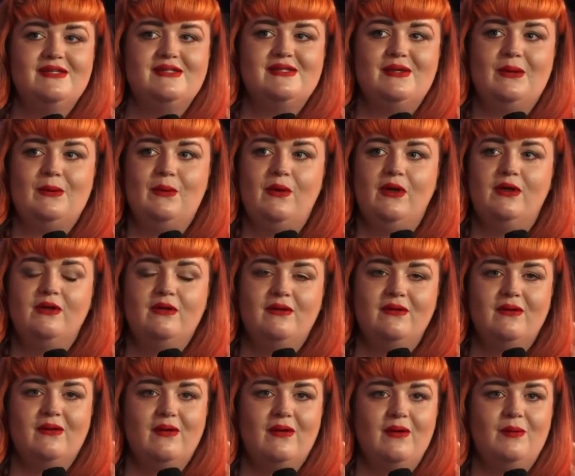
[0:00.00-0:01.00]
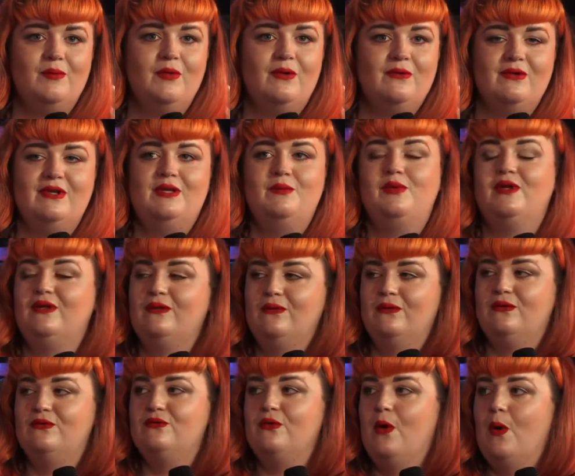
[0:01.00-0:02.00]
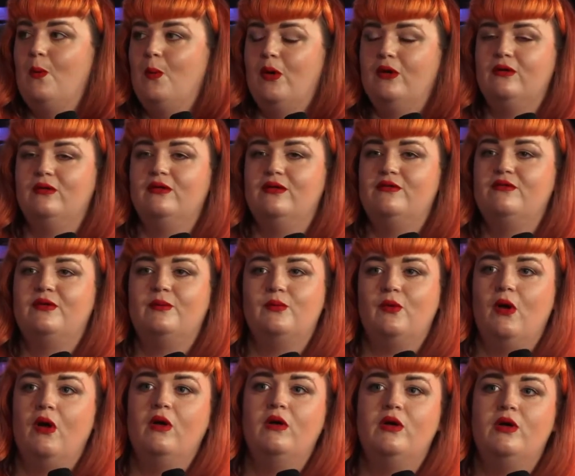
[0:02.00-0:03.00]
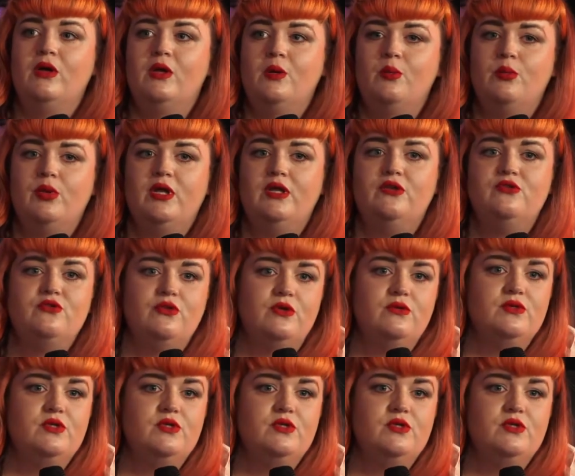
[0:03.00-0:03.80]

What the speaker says: So like, I'm not really being a good role model if I'm not being true to